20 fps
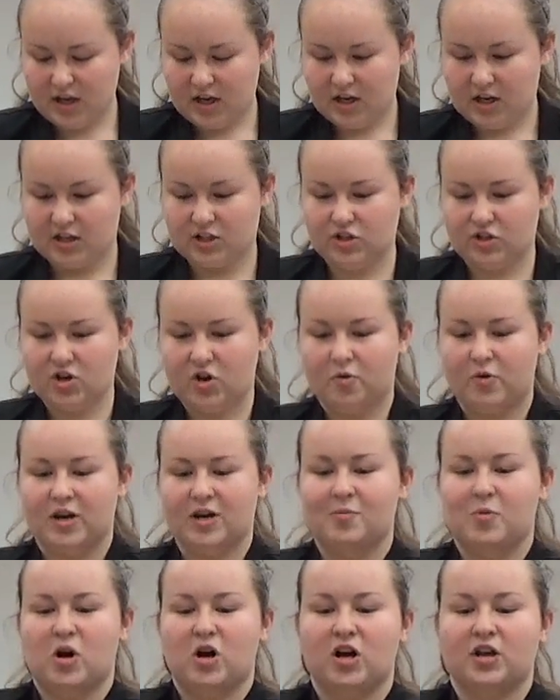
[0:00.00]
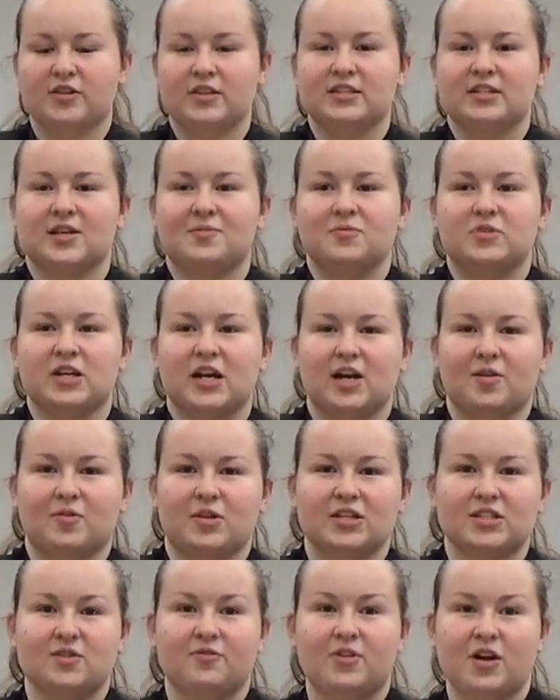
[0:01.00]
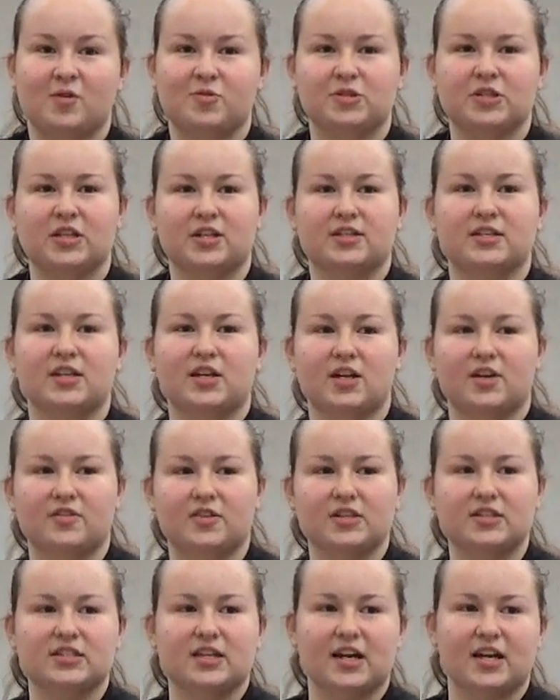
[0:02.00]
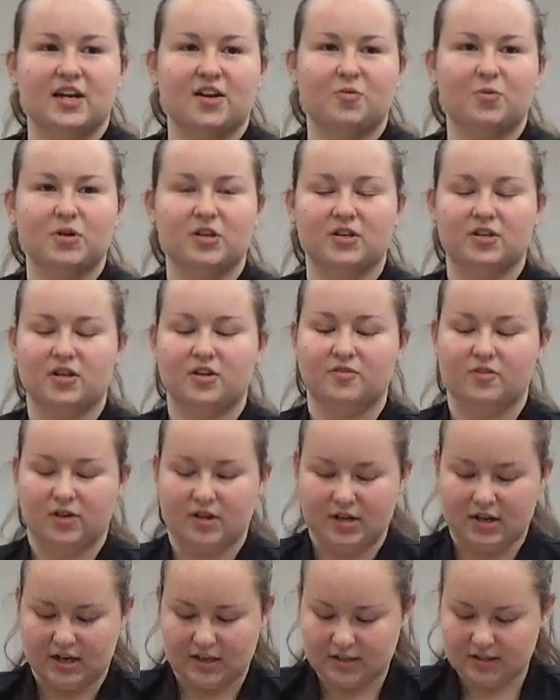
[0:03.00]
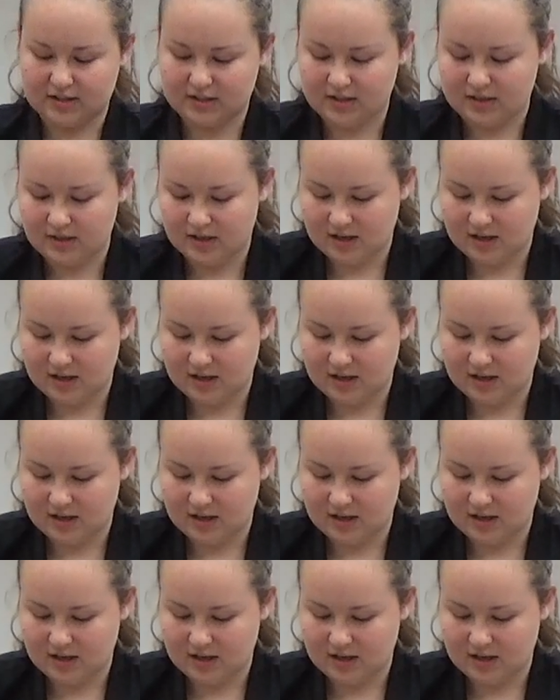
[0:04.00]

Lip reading: Because you don't want them all on the same side, because if I was sitting on this side, it wouldn't look very nice.